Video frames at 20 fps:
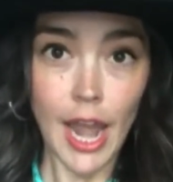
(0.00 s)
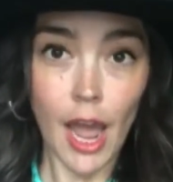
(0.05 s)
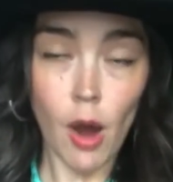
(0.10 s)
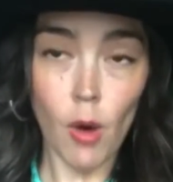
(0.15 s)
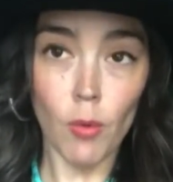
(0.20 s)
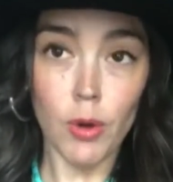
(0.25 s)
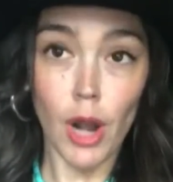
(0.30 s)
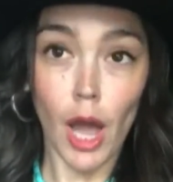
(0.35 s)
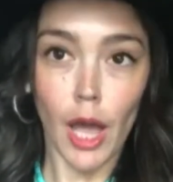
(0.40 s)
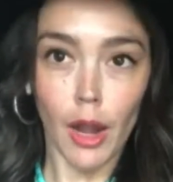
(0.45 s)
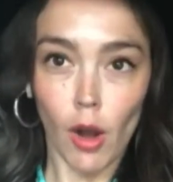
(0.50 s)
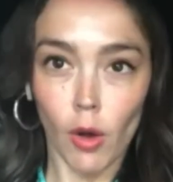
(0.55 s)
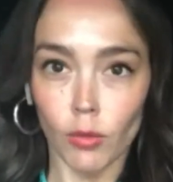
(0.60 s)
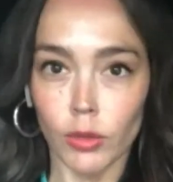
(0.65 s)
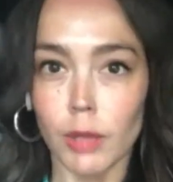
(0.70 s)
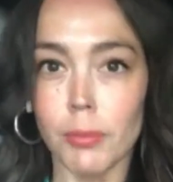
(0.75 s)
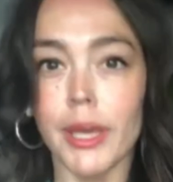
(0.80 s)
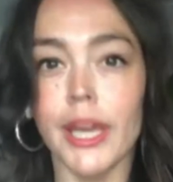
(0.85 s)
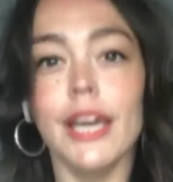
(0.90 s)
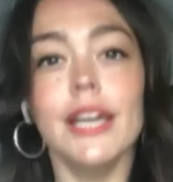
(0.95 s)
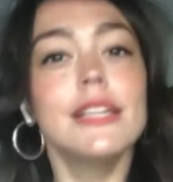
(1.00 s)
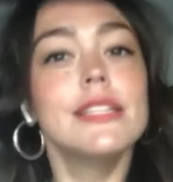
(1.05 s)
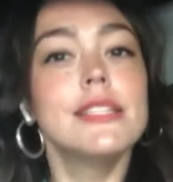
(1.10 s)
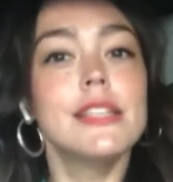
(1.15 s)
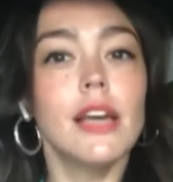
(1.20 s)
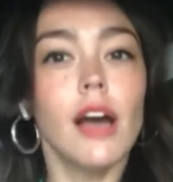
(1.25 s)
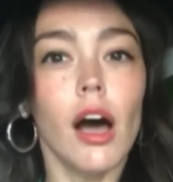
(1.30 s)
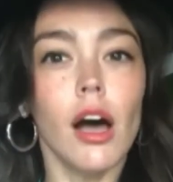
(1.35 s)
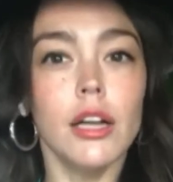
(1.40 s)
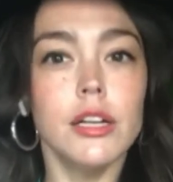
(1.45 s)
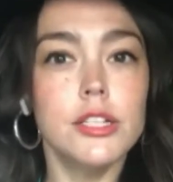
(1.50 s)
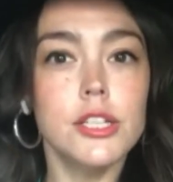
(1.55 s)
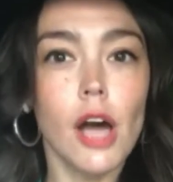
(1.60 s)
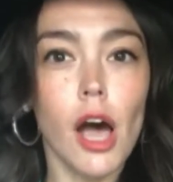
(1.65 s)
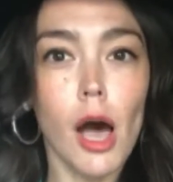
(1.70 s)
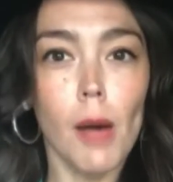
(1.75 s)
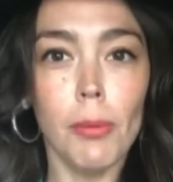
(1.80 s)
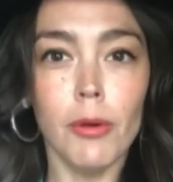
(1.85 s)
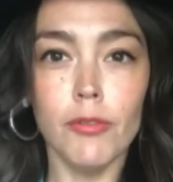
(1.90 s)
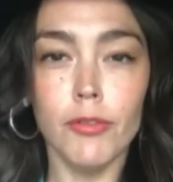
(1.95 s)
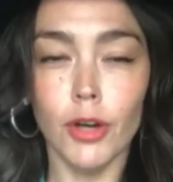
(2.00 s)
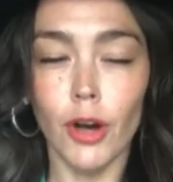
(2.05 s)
Now, not only because on top of